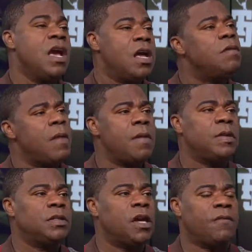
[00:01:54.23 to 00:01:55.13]
And it made
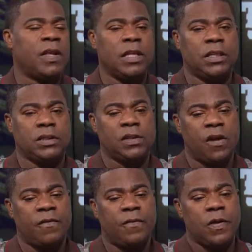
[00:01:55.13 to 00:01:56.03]
me tough. I think the
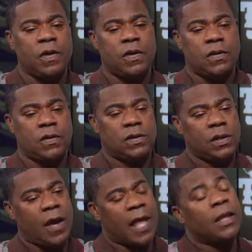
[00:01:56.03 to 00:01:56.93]
tough
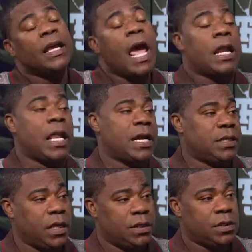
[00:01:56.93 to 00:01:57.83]
the I look at it
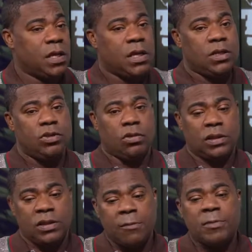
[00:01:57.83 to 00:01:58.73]
like this. You know,
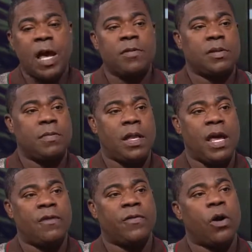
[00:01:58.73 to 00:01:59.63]
the tough times in my
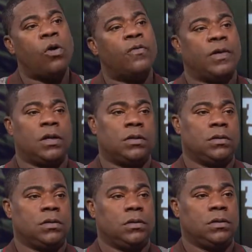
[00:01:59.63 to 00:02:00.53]
life are over.
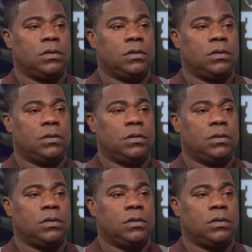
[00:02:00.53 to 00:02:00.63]
Yeah.